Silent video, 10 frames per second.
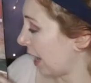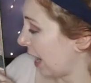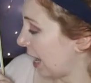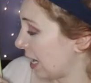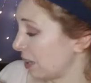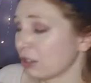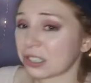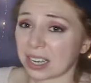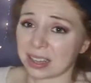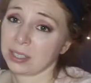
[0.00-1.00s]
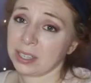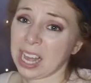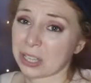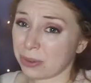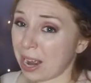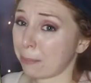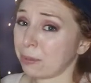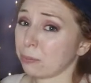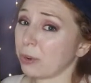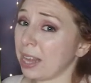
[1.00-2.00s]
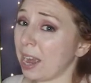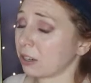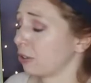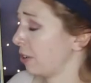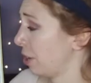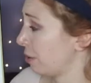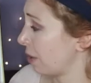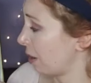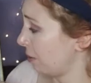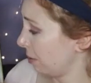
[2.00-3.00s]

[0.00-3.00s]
And it looks like that's what happened with Hector and Hugo.